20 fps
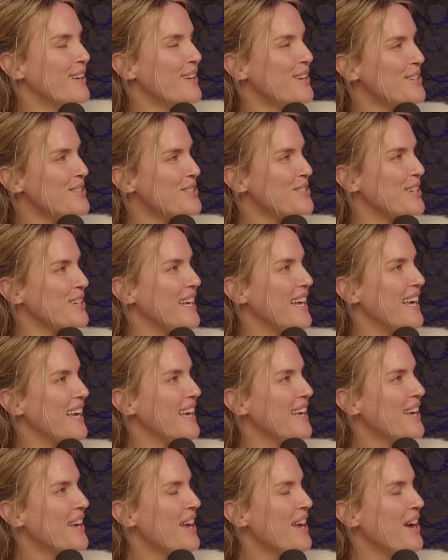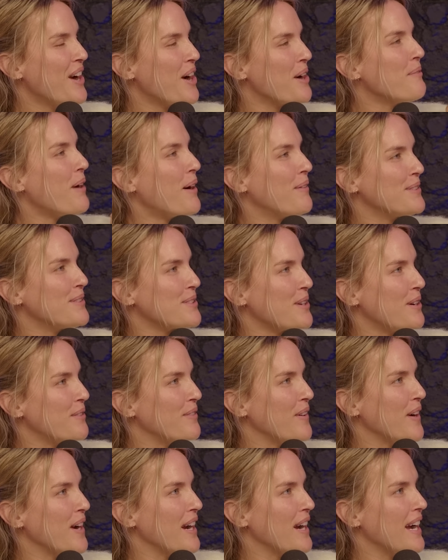she her mom was
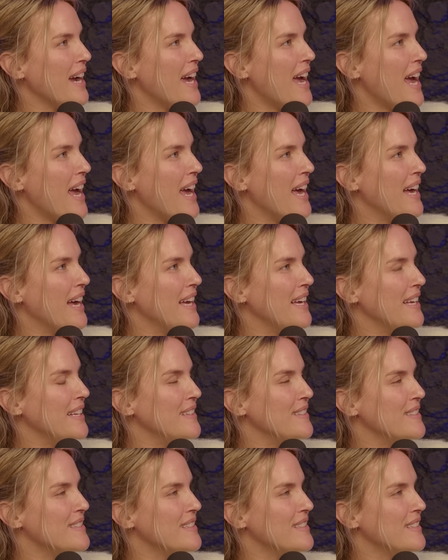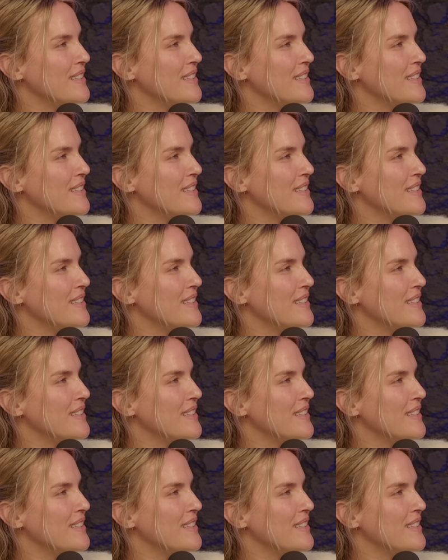over and